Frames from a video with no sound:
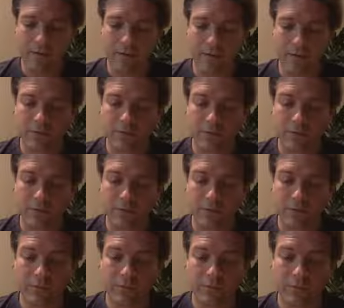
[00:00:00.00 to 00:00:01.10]
So
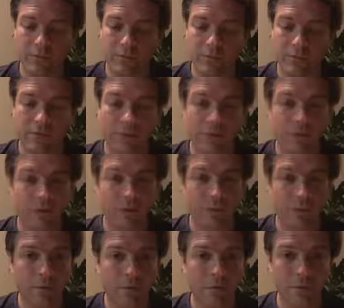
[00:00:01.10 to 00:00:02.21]
this evening I
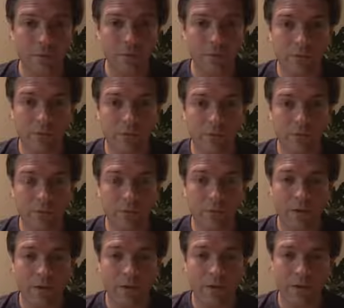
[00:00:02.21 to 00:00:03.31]
wanted to talk
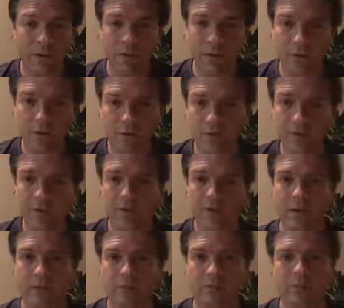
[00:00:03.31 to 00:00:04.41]
about kind of the opposite of that,
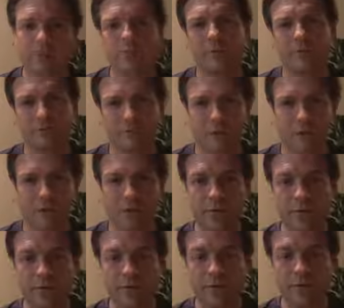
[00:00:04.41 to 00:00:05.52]
what's kind of the other
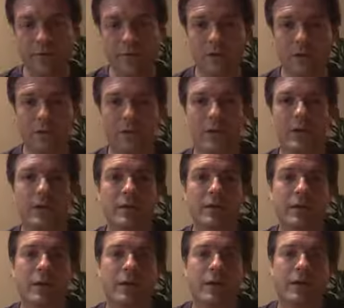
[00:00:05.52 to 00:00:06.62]
side of that coin,
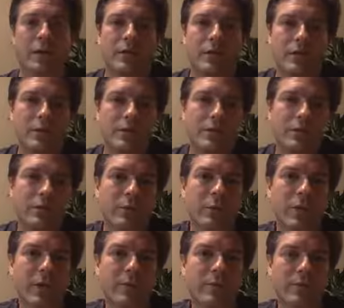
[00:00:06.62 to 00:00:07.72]
which is what
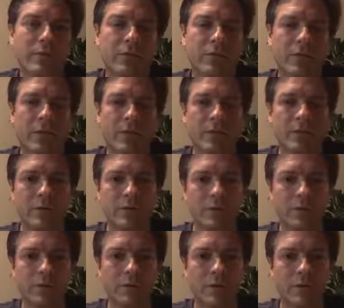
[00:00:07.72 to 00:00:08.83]
happens when
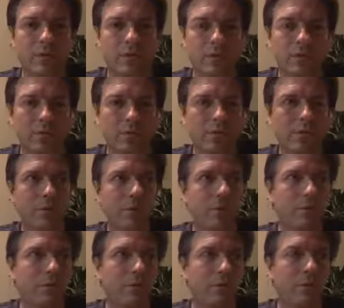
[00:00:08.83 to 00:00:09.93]
you
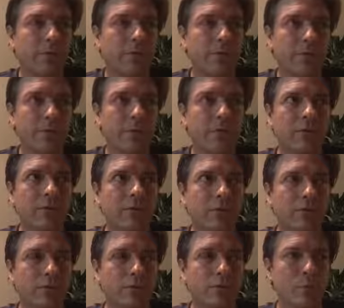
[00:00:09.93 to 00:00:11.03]
refuse
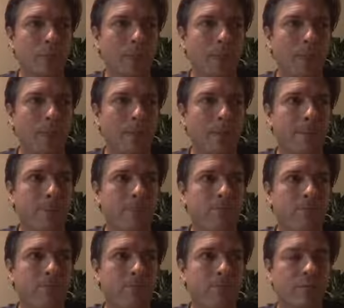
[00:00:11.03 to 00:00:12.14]
to
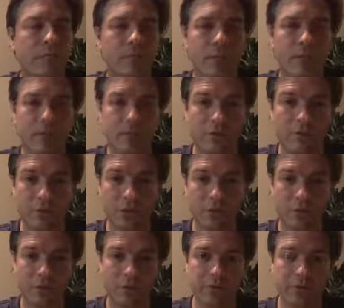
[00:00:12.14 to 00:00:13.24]

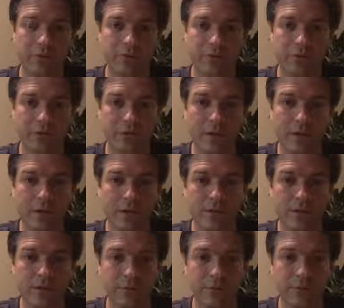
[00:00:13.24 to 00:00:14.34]
accept your current
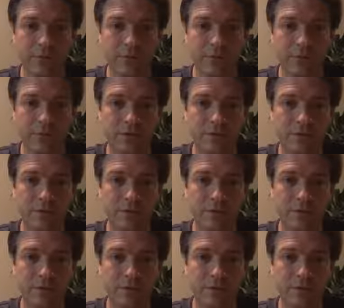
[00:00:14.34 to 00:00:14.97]
situation,